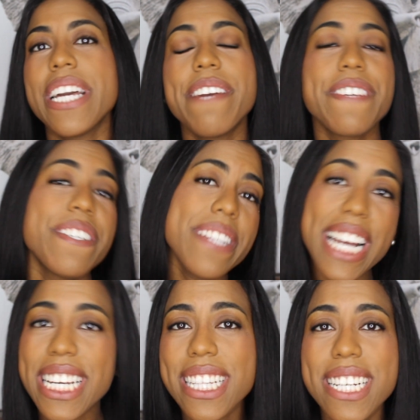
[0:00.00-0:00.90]
if you
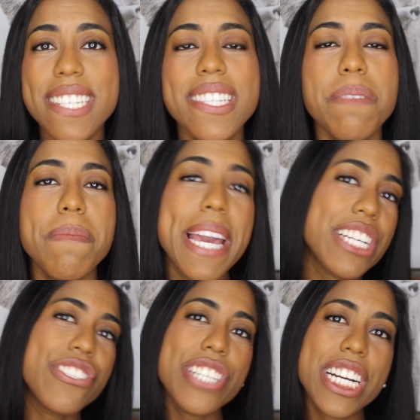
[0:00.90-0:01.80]
like this,
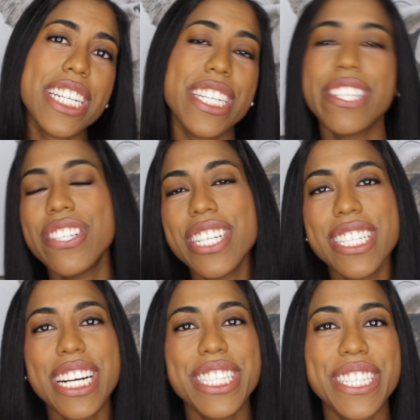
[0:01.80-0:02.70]
make sure to
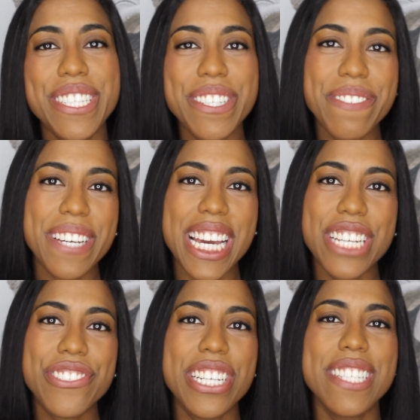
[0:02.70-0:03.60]
turn on your
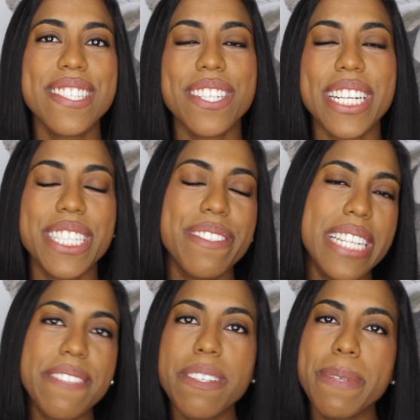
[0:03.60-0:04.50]
notifications so that you
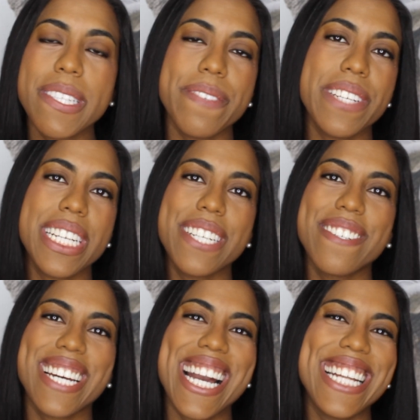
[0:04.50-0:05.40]
never miss a video
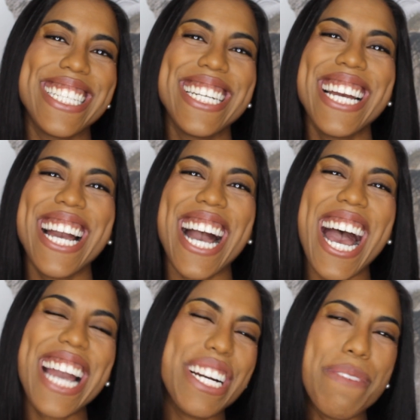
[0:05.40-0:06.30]
again.
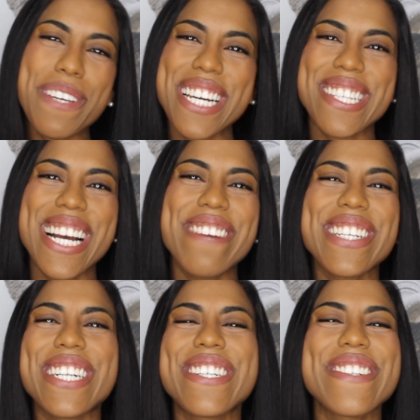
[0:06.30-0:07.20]
I hope you guys are
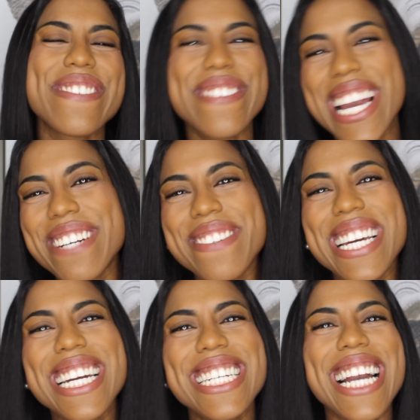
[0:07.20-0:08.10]
having a great
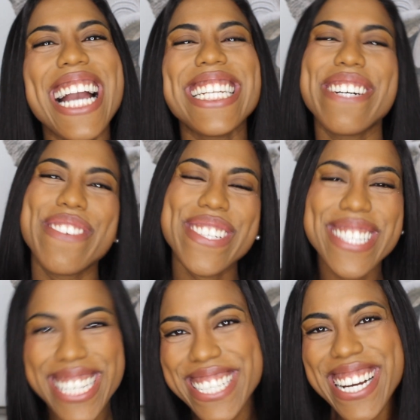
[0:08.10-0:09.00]
week, and I will
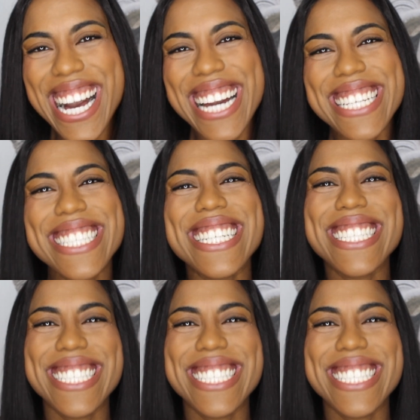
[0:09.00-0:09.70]
see you guys